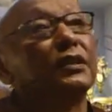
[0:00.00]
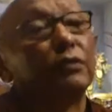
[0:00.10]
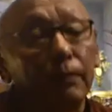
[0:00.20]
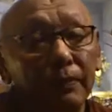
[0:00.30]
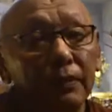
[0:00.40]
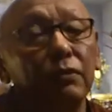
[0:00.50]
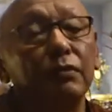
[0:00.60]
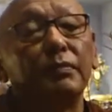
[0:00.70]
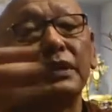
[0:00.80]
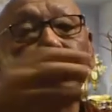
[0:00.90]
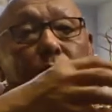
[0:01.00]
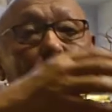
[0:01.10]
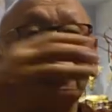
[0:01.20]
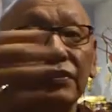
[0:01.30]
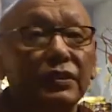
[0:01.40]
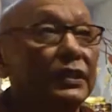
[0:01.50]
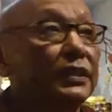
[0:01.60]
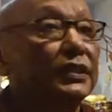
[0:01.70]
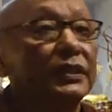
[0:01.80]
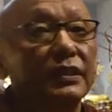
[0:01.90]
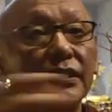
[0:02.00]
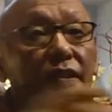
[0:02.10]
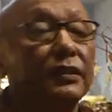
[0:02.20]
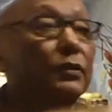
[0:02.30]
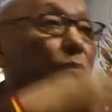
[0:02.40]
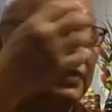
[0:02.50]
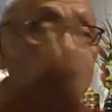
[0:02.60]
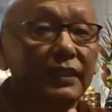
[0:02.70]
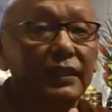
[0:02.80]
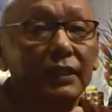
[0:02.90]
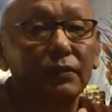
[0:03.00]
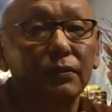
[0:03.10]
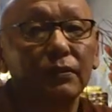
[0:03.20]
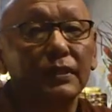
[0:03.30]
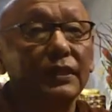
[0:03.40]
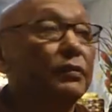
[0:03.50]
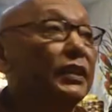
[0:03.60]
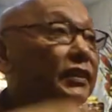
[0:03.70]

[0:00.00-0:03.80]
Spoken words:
cooperative, all many causes and conditions together, then we